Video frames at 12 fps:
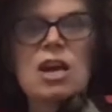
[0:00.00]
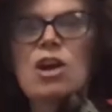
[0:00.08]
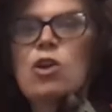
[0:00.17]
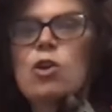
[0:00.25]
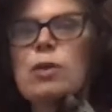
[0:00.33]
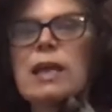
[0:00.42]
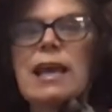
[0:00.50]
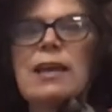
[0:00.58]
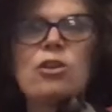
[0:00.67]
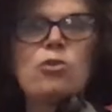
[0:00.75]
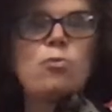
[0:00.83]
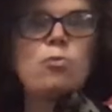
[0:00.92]

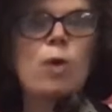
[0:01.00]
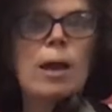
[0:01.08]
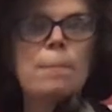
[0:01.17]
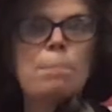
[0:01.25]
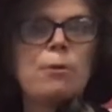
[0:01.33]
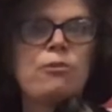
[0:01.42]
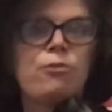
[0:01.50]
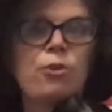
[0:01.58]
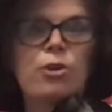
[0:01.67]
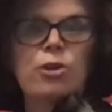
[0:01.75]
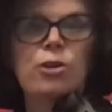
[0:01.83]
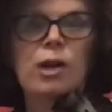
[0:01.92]
created right
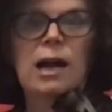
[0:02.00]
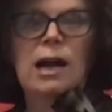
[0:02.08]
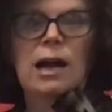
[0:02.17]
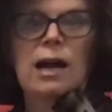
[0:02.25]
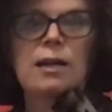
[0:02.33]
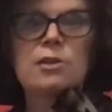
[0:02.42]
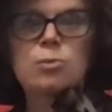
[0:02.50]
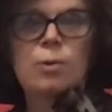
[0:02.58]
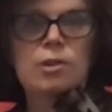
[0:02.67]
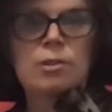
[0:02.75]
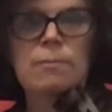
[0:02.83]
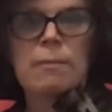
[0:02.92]
before your eyes
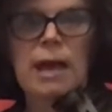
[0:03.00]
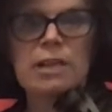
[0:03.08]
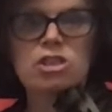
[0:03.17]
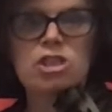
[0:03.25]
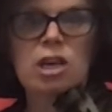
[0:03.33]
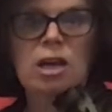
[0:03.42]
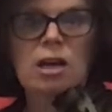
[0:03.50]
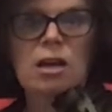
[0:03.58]
with magic.